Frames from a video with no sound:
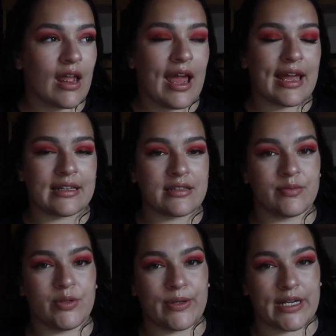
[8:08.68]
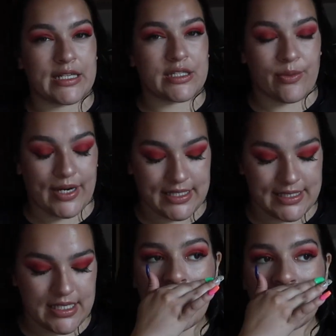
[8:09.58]
I end up doing it
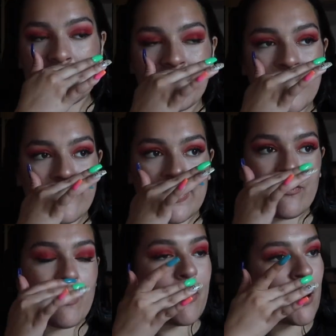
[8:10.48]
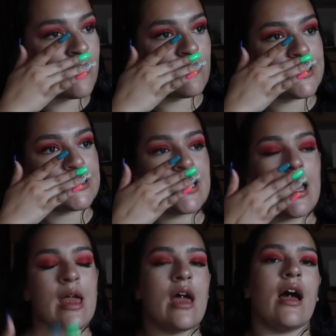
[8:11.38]
twice. And my favorite part was
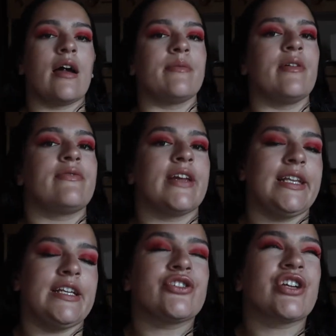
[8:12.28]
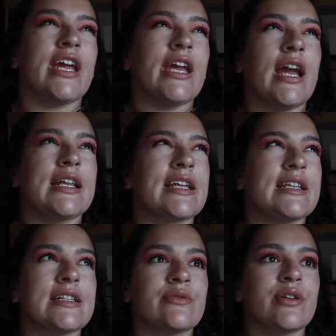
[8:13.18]
Wieliczki, I
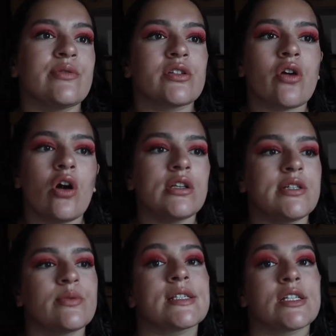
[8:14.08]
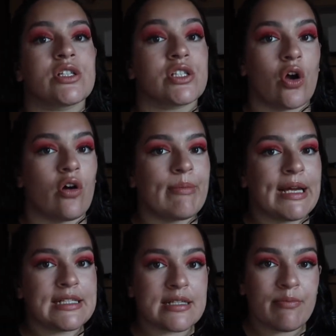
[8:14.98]
think that's what it was called. It was the salt
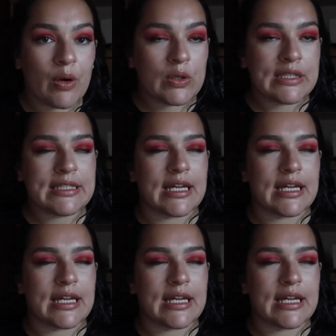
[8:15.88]
mines in Poland.